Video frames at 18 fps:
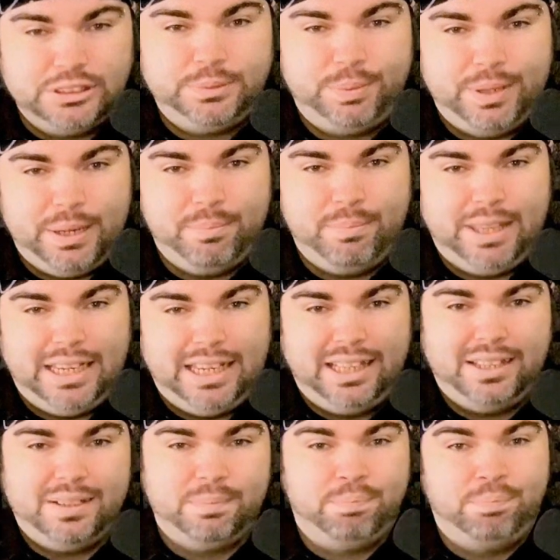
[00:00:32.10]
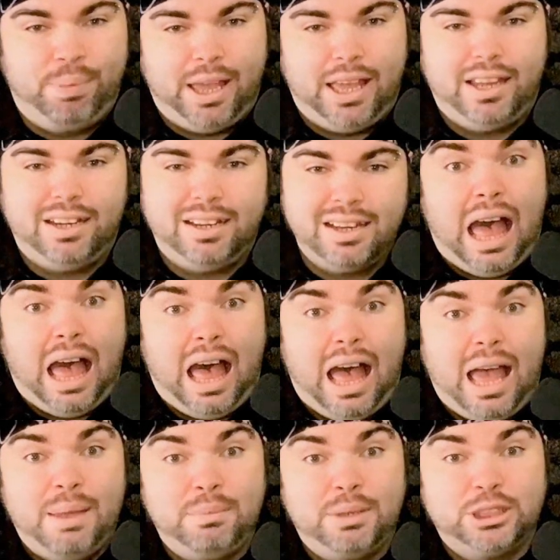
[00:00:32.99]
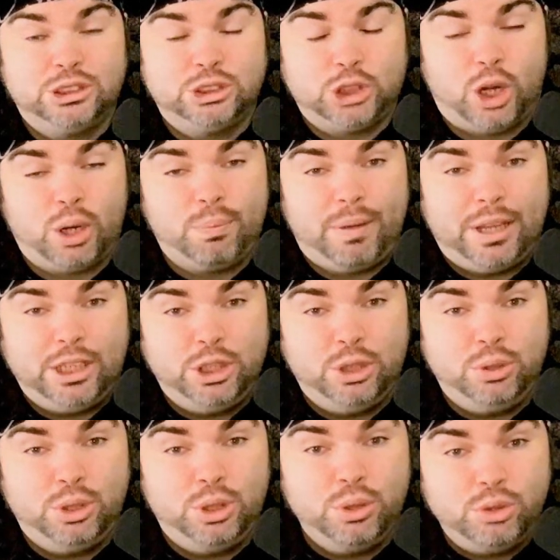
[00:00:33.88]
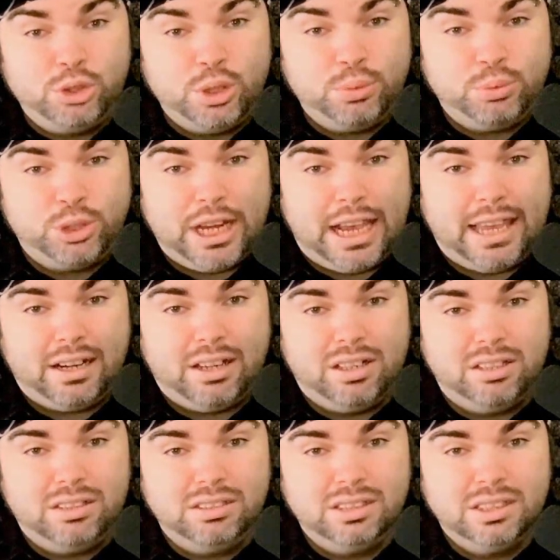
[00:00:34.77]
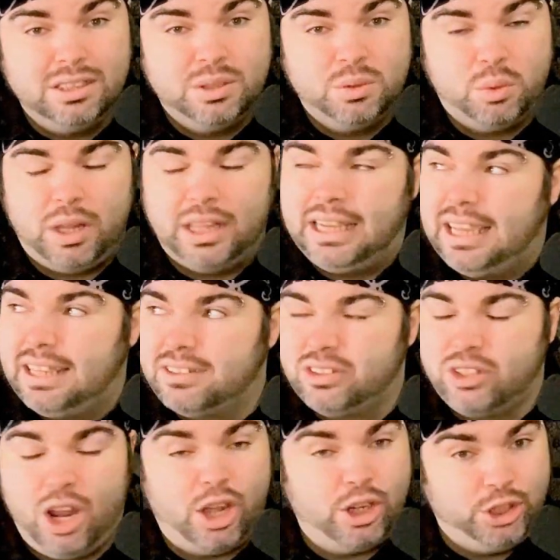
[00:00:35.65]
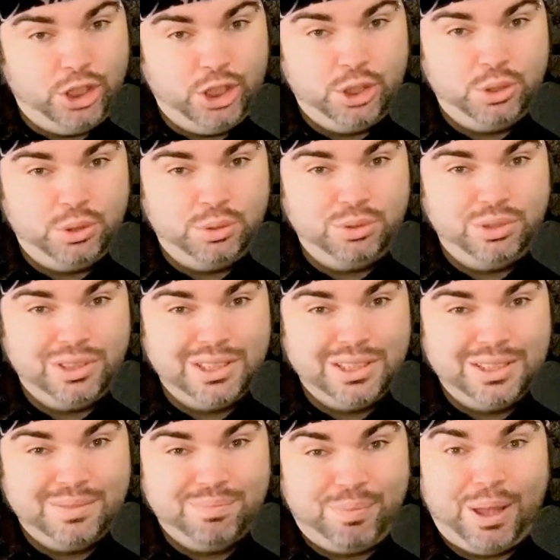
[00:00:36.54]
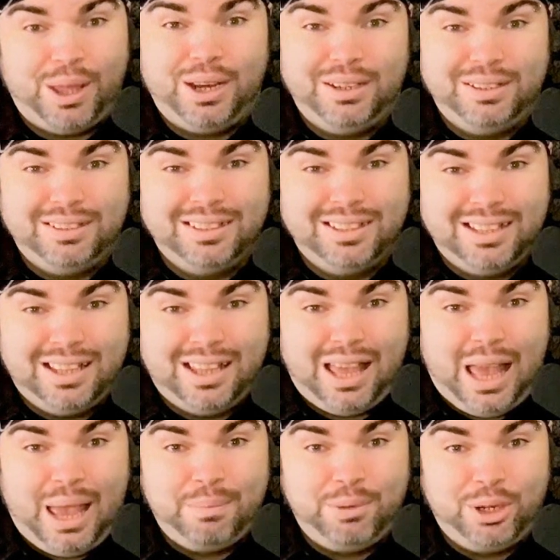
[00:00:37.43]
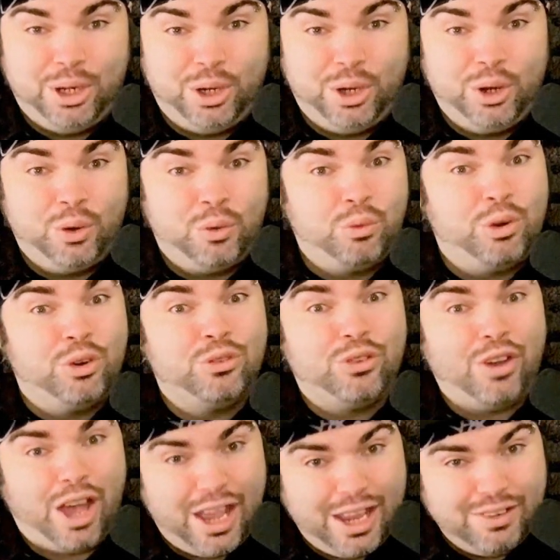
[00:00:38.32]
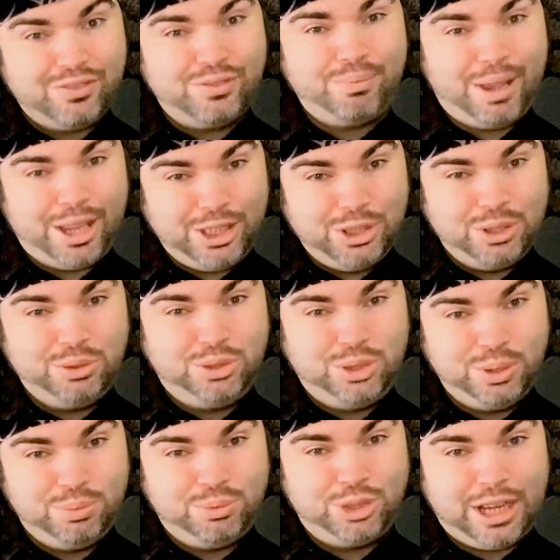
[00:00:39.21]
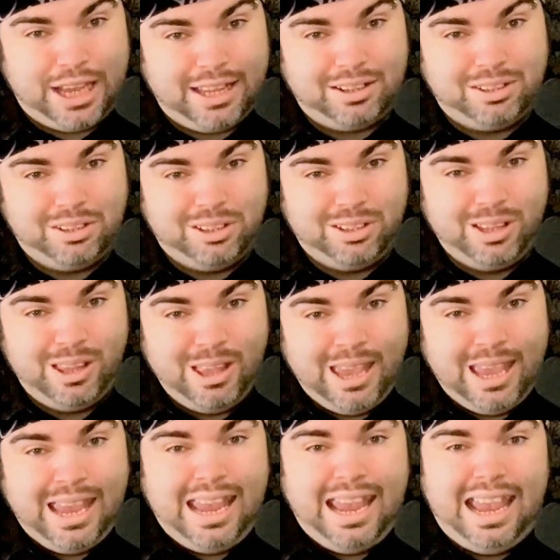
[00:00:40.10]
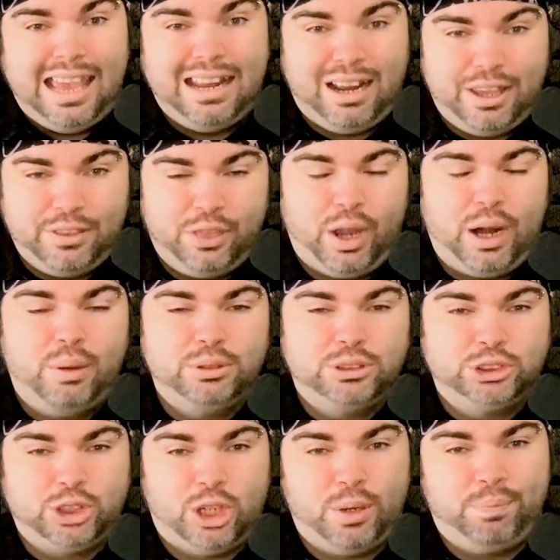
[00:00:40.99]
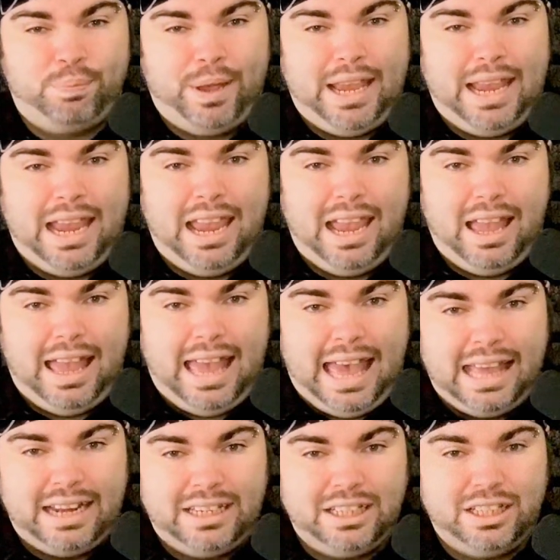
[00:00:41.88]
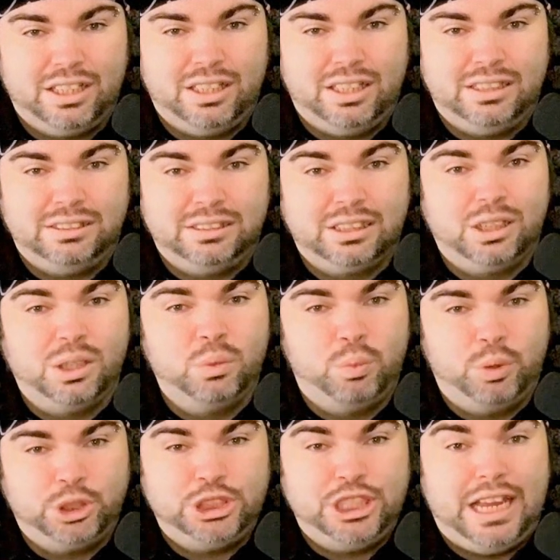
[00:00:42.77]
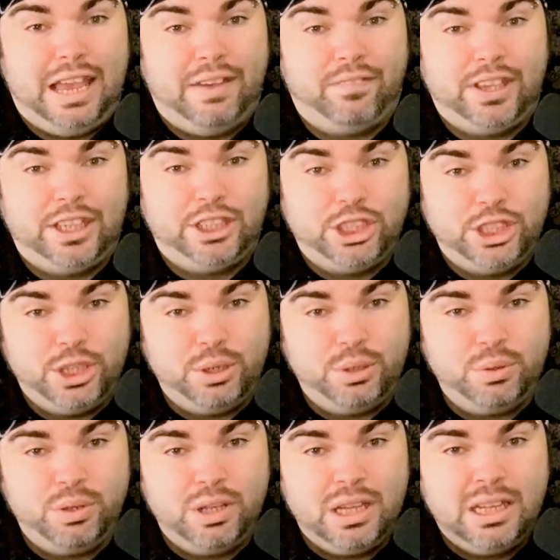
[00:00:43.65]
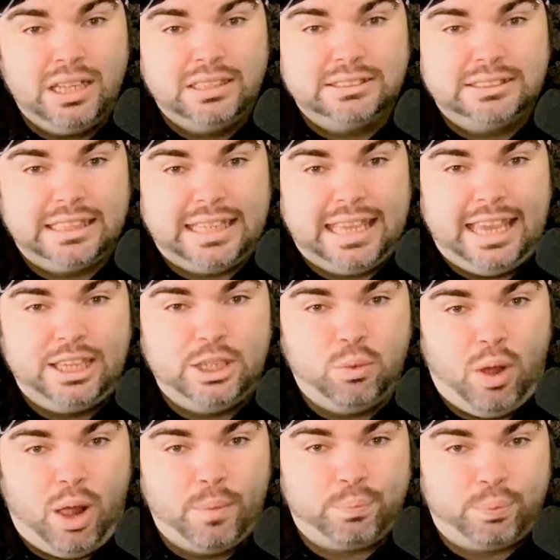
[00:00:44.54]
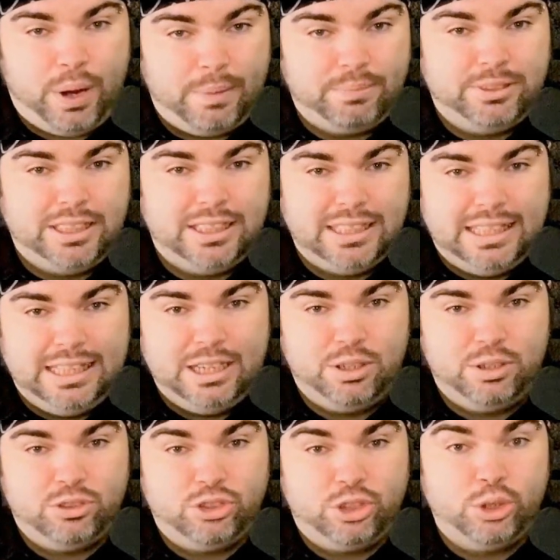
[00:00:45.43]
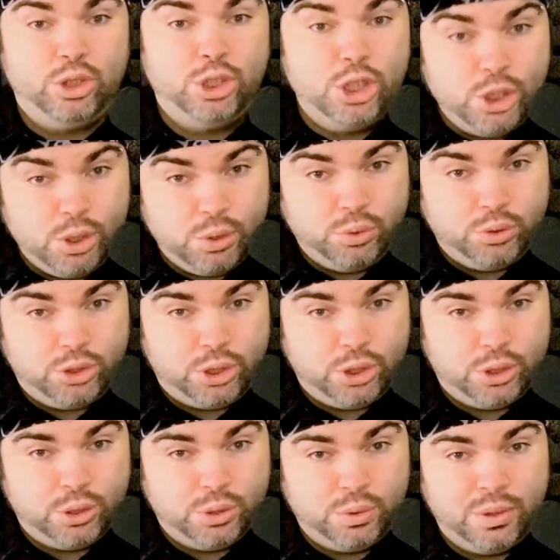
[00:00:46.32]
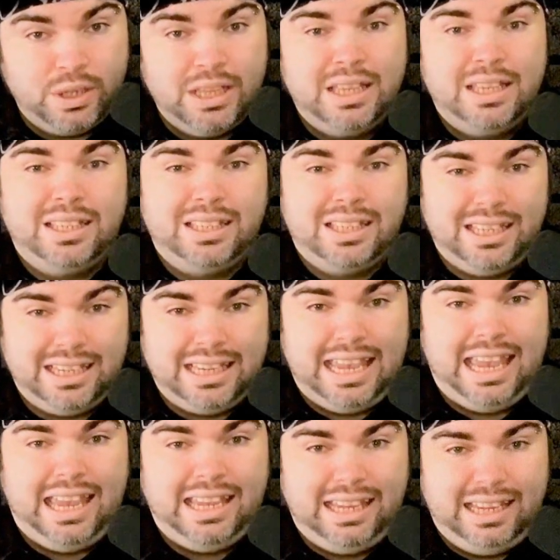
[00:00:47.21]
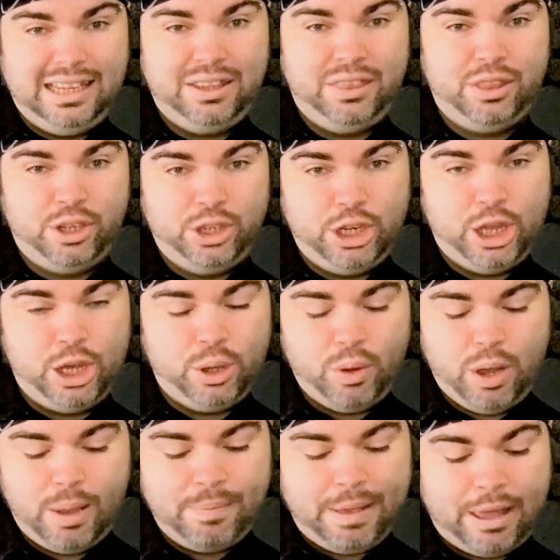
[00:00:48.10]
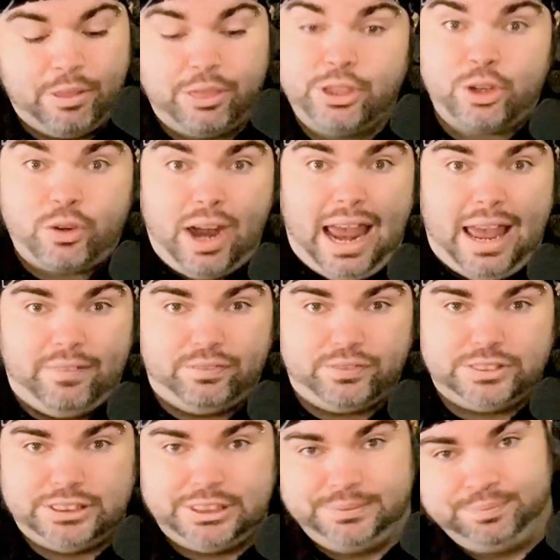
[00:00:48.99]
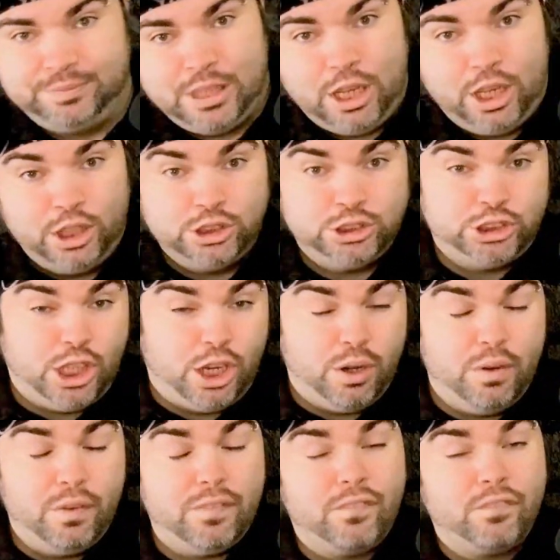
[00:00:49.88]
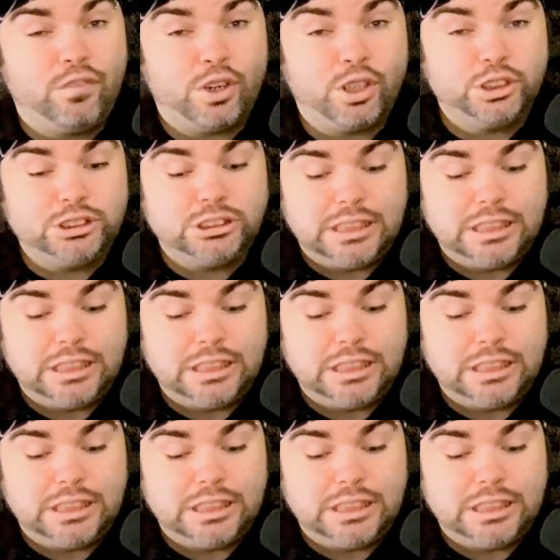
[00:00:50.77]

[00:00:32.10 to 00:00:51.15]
been a minute, but I'm going to start my new YouTube channel. Well, I guess not new, but I'm going to revive my YouTube channel, and I thought I would start by adding a little witchy FAQ to get you all prepped and geared so you too can get in the know about the craft. So first